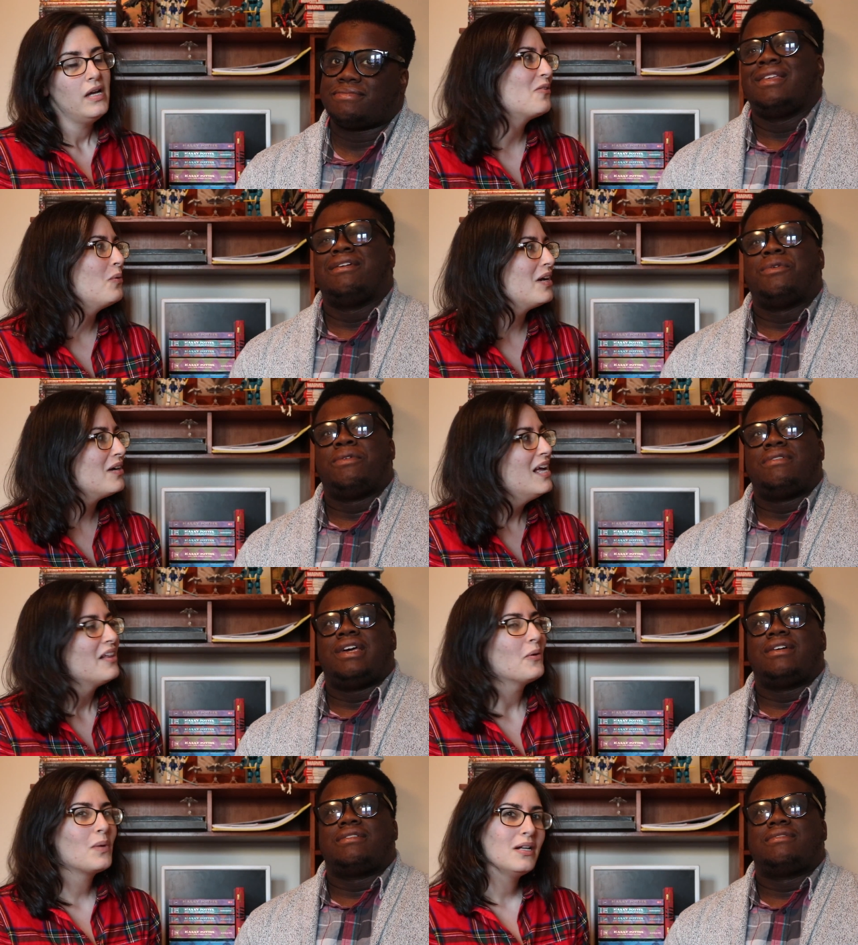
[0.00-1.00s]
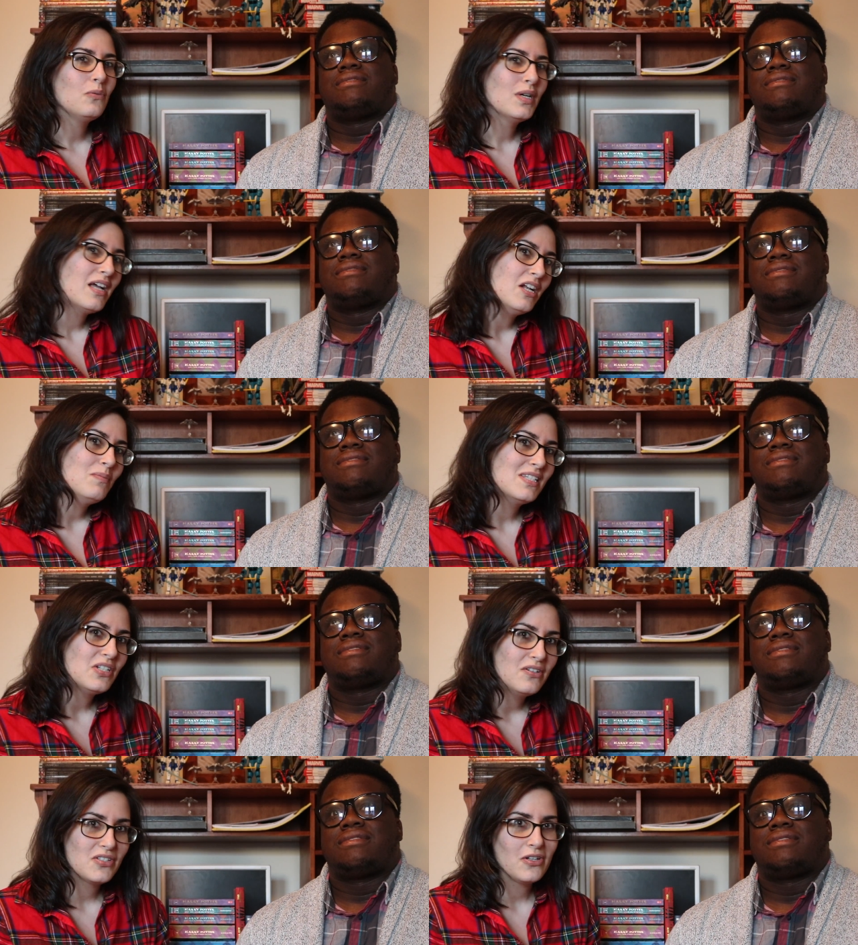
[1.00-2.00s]
Speaker 1: What are yeah. what, what, kind of
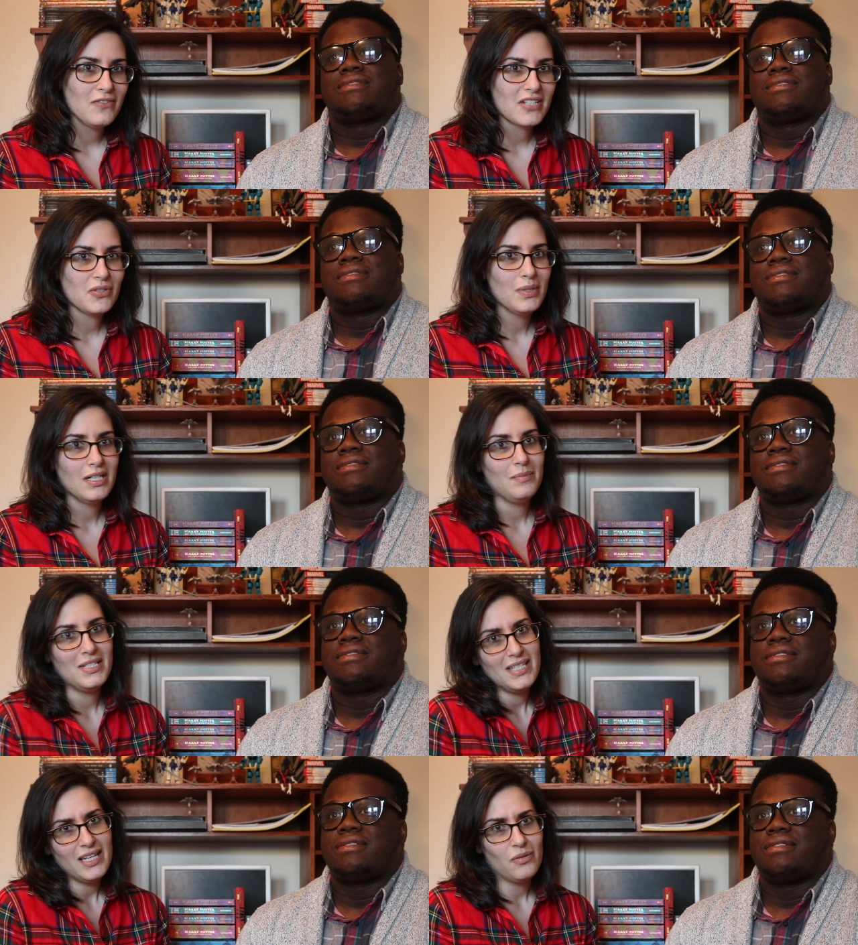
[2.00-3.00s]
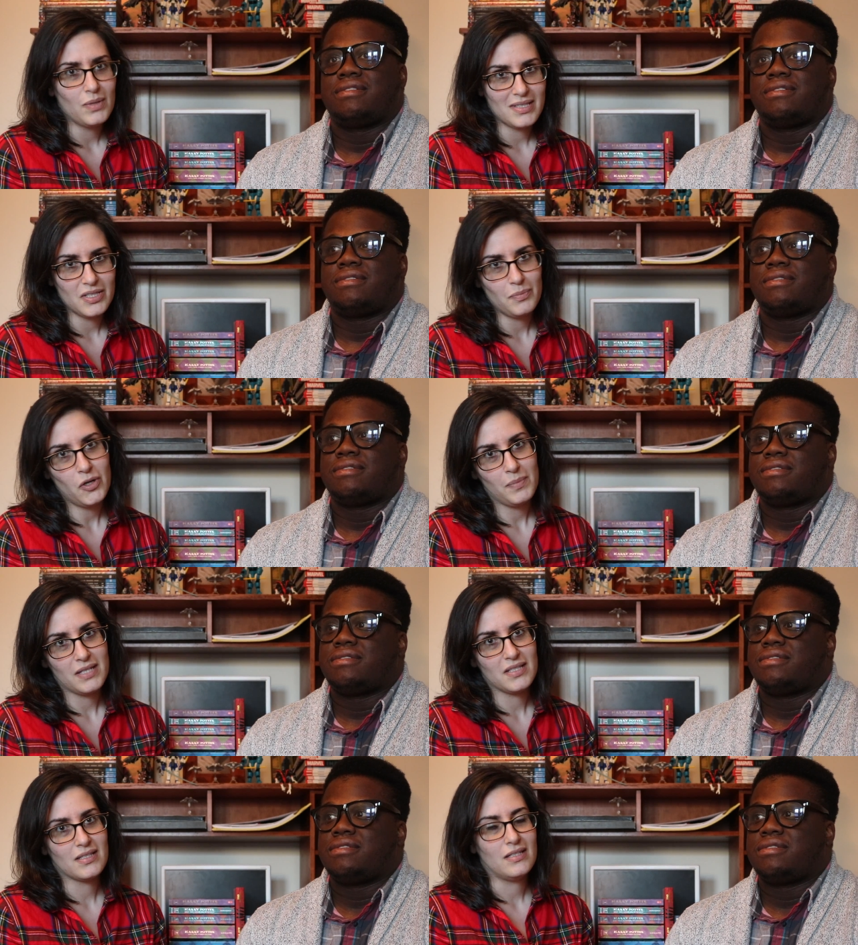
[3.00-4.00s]
mysterious artifacts are we going to be seeing, and what's their
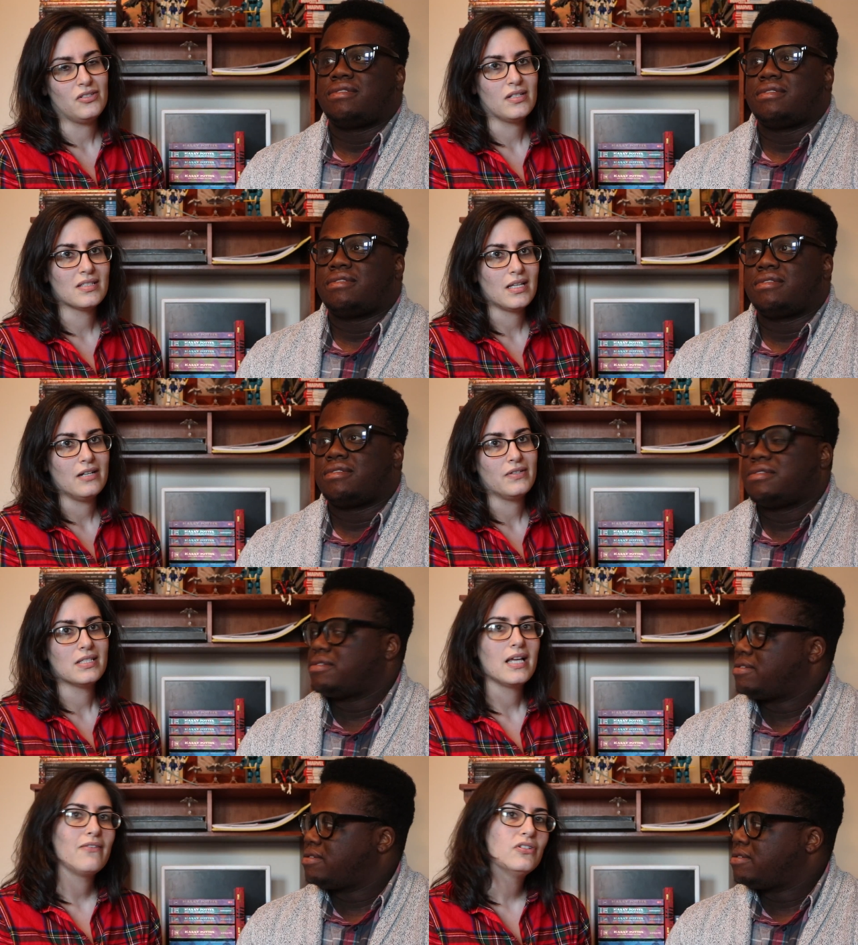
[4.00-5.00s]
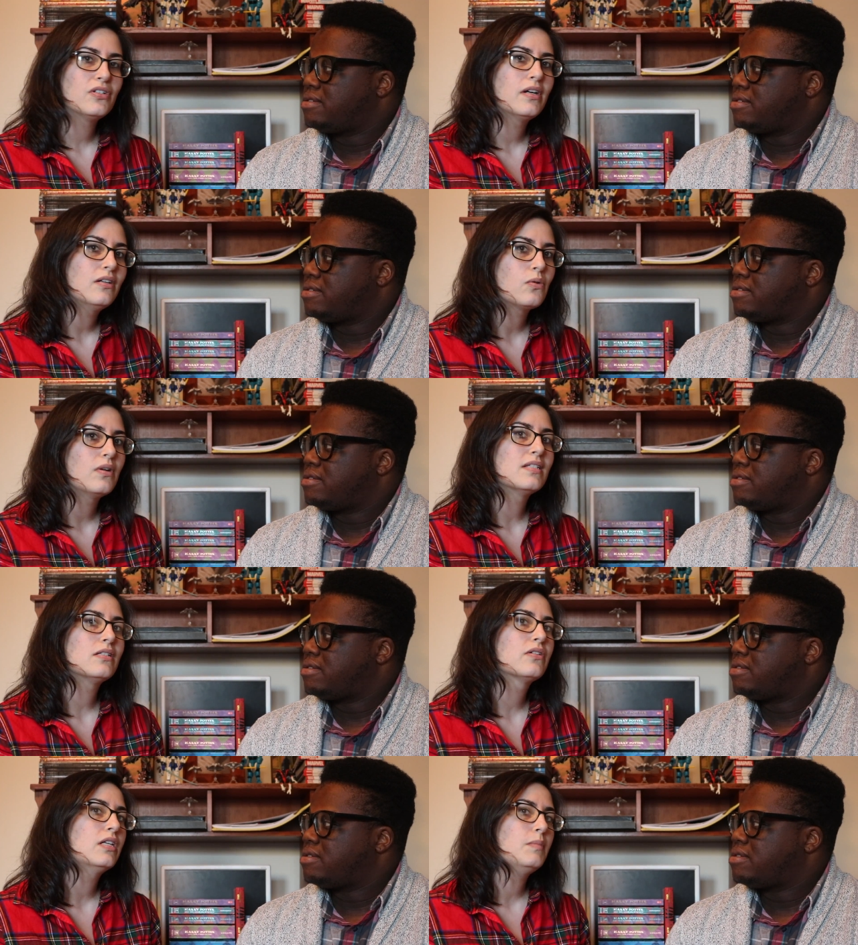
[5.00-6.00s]
purpose? Is it just kind of a scavenger hunt, or is
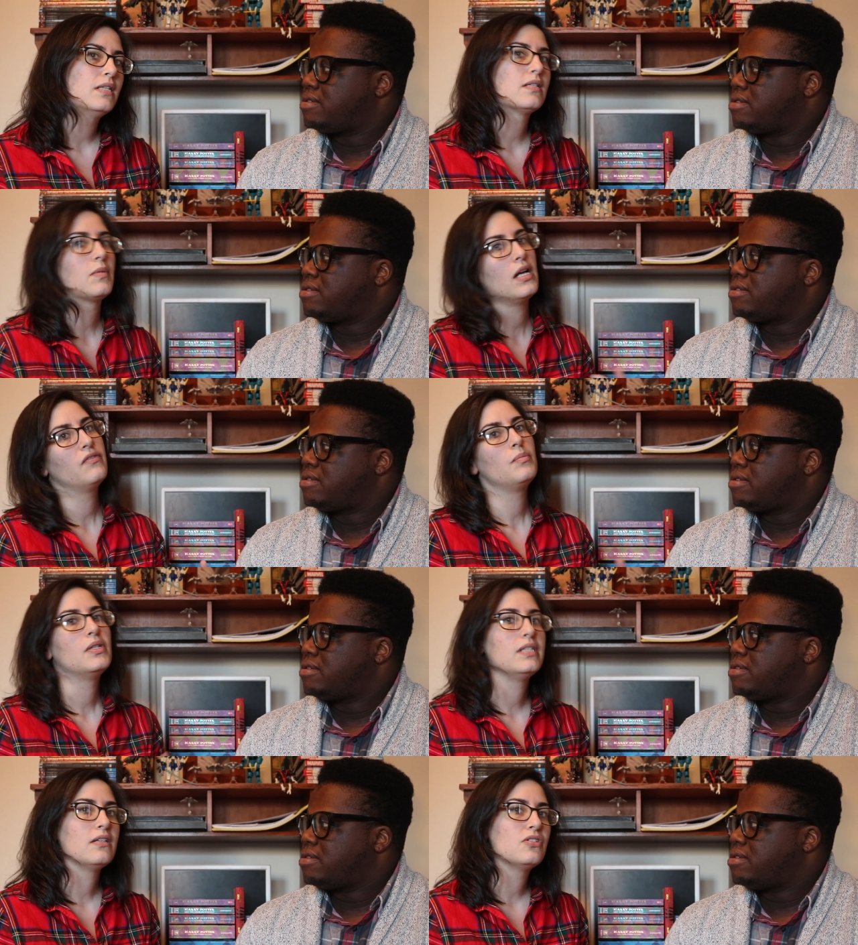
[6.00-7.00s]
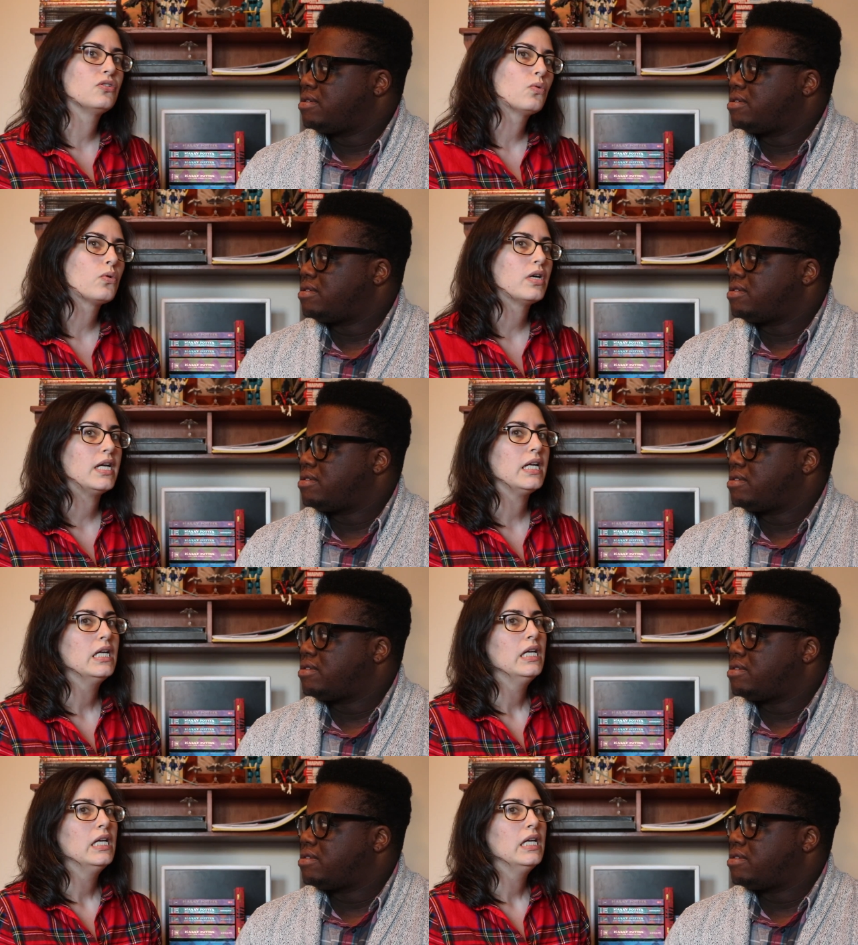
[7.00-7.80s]
there going to be some kind of a building story